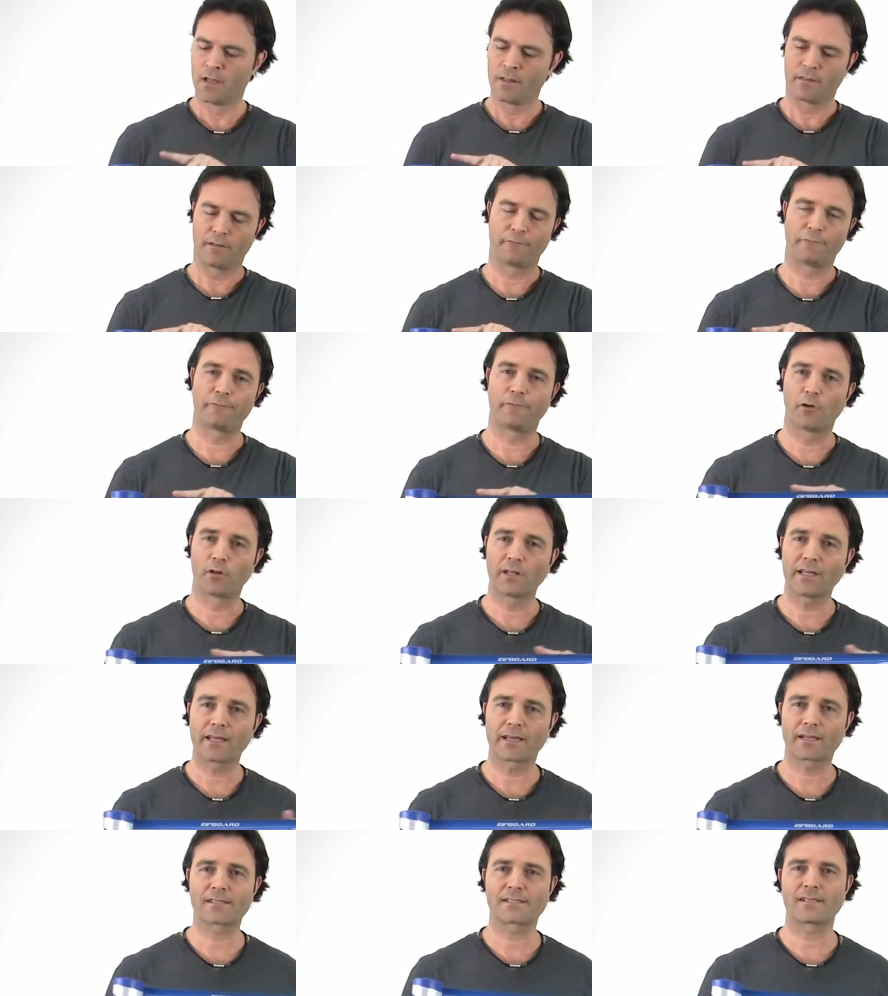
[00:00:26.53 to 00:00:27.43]
The
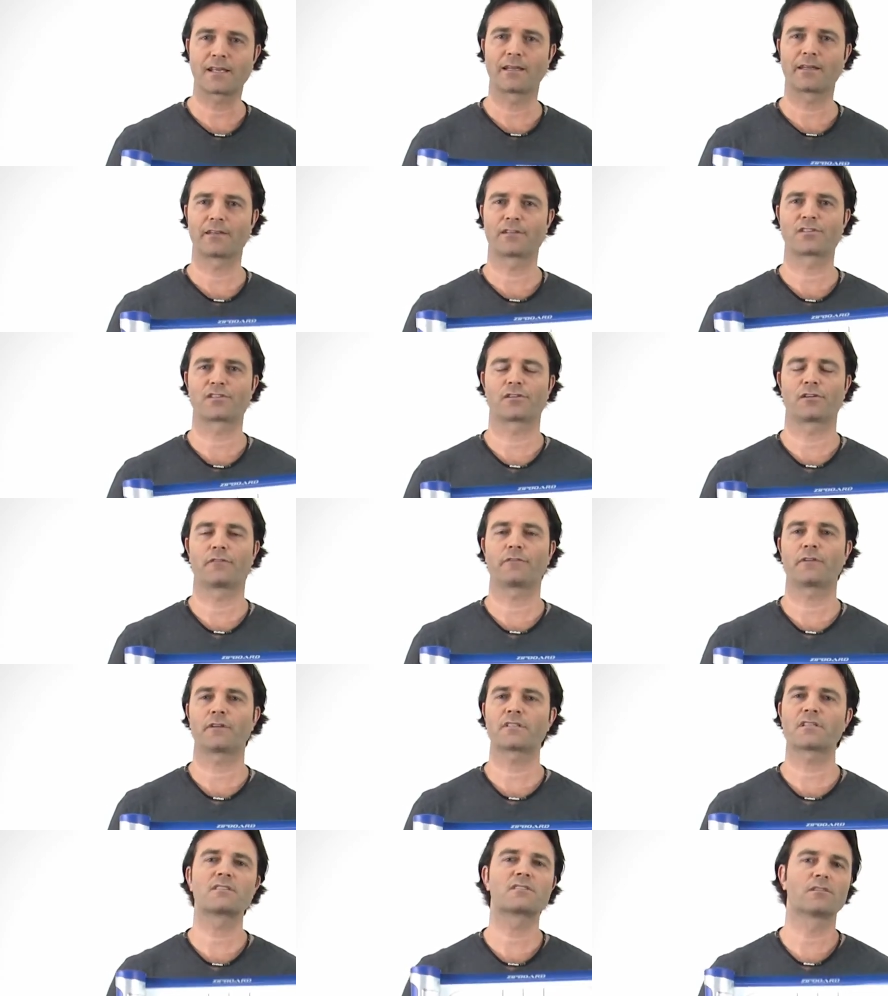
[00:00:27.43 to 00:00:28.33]
fully extended
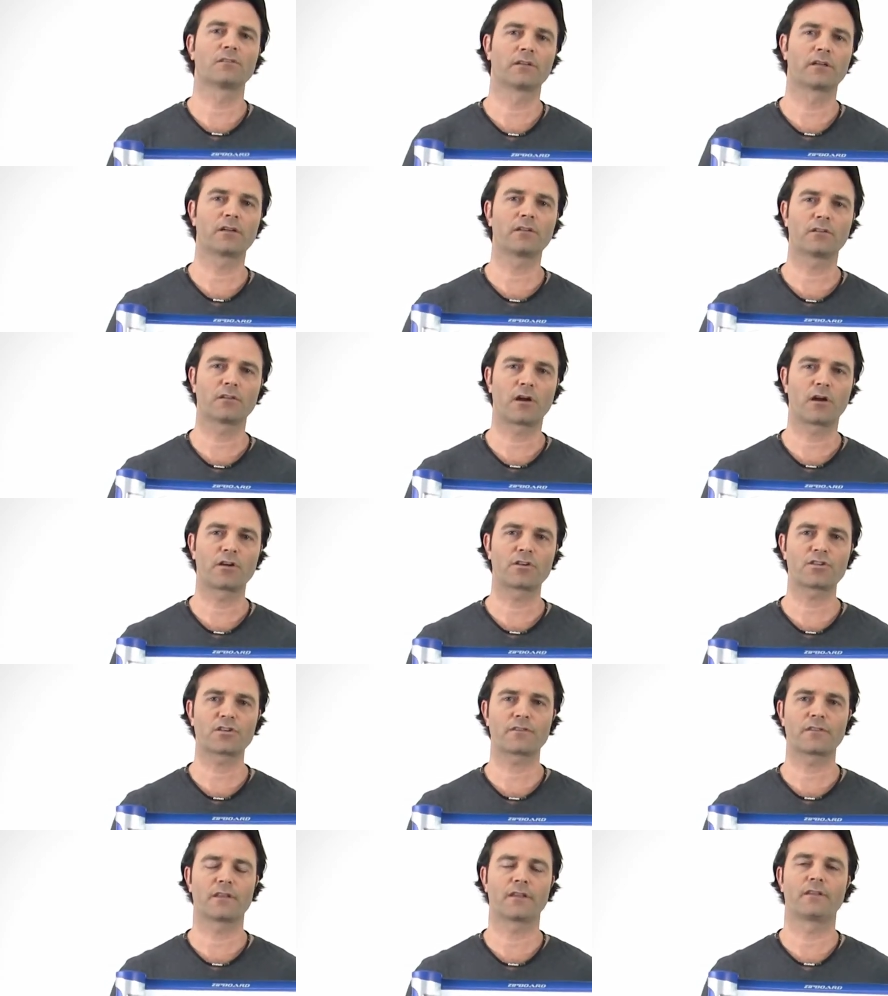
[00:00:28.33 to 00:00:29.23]
surface is a little
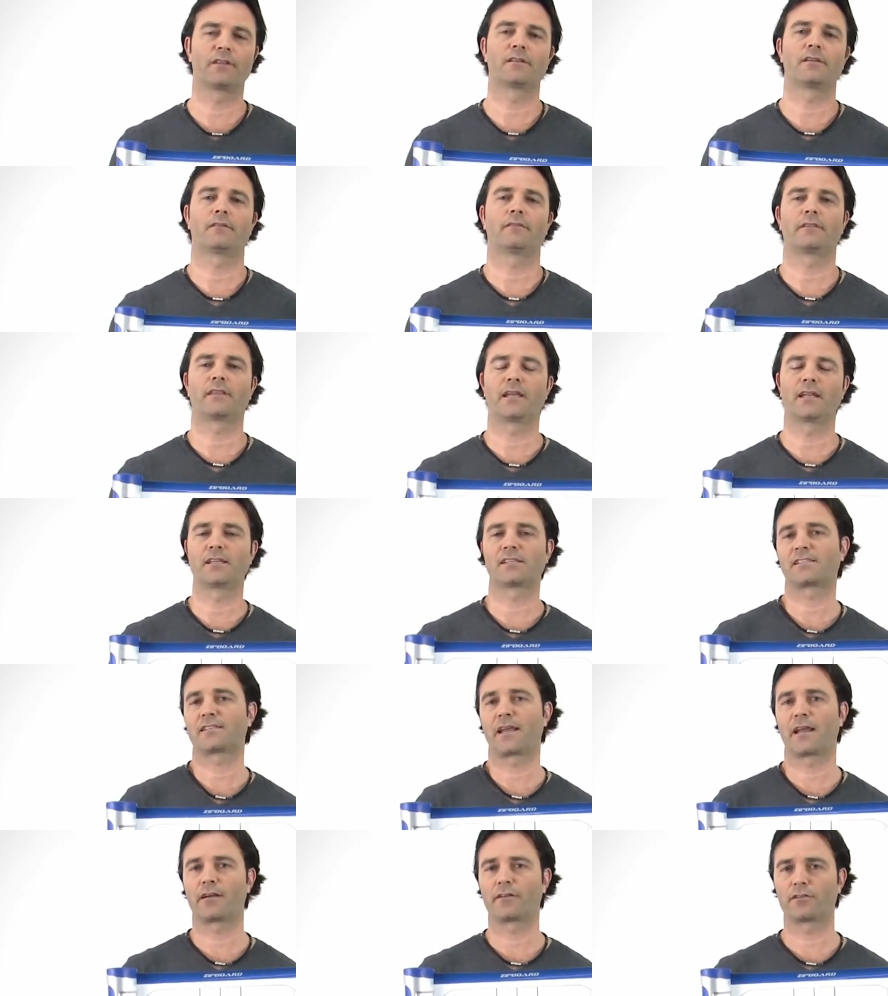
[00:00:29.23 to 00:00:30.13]
larger than a
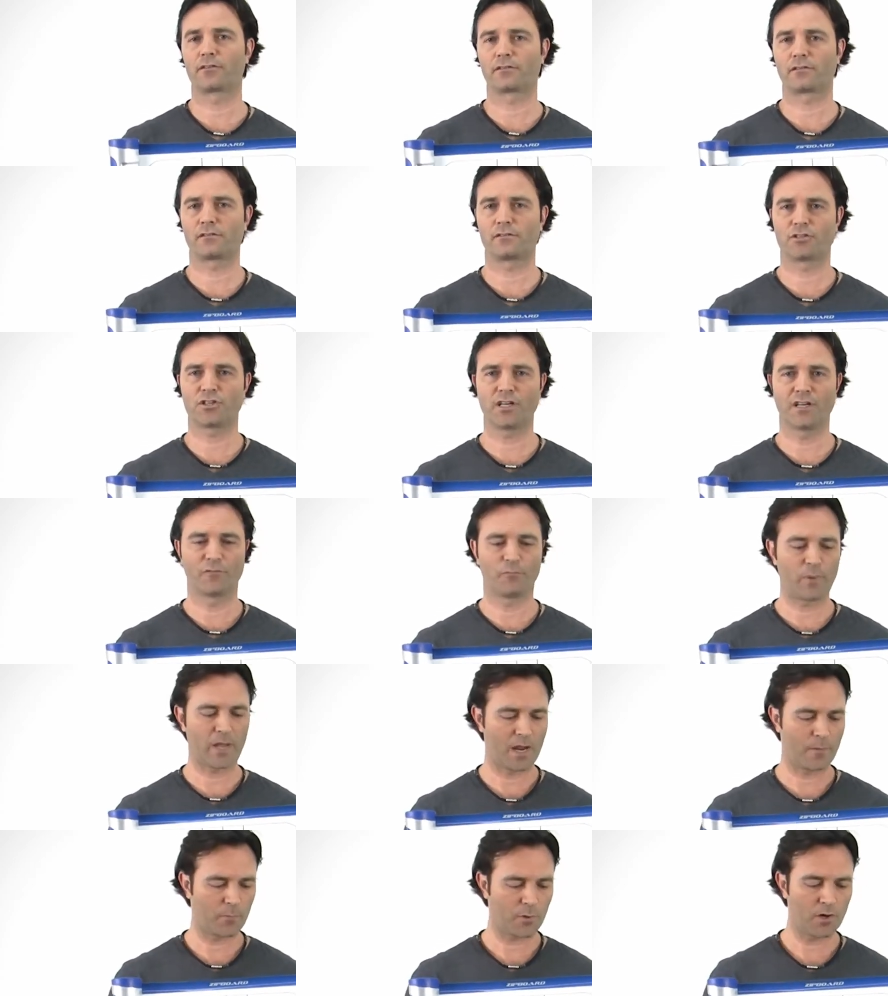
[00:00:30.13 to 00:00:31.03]
standard sheet of
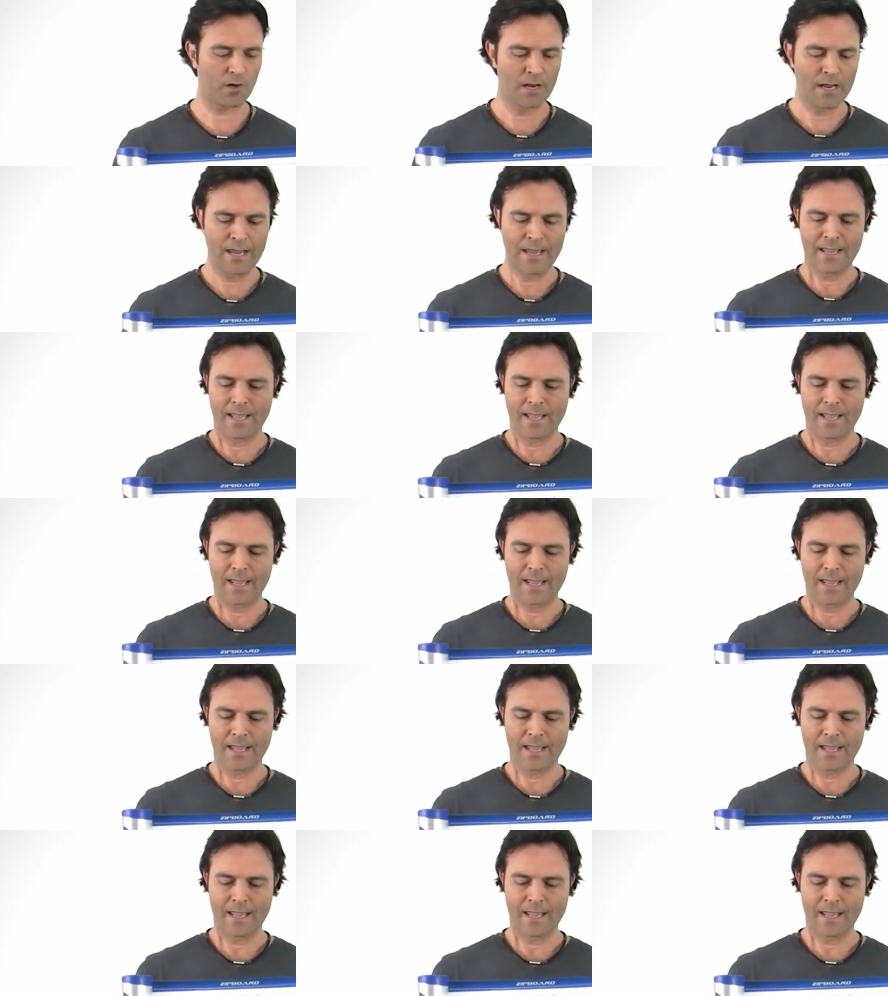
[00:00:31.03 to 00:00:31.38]
paper,